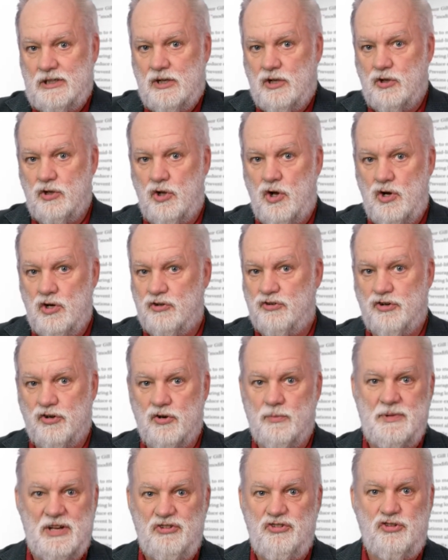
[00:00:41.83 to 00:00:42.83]

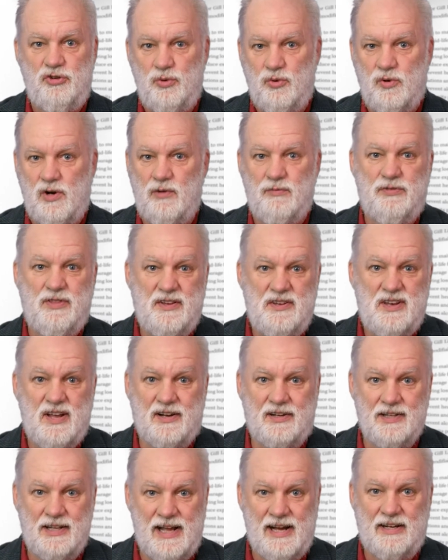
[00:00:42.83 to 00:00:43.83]
long-term issue of the
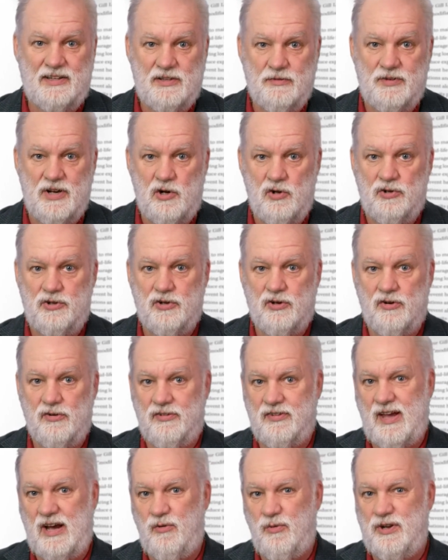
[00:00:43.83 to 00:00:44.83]
neglect of
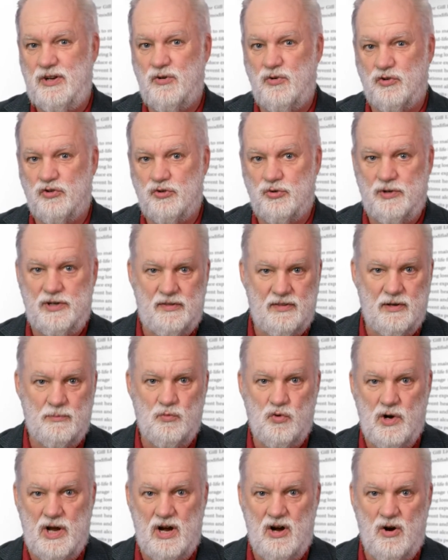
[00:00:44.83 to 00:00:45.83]
elders, how we don't treat them
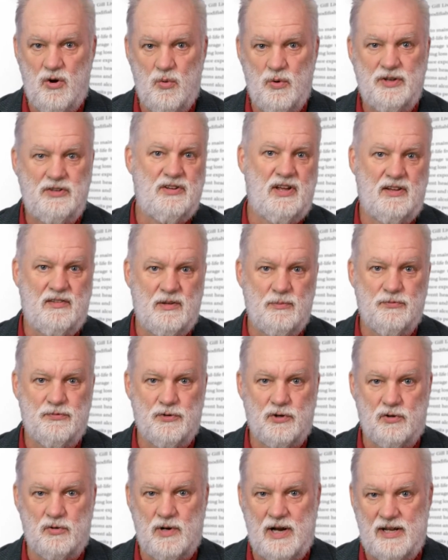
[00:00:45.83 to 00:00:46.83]
well, we take them
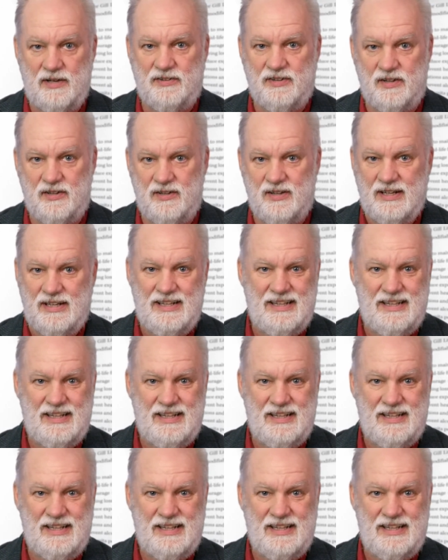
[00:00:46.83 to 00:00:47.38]
for granted.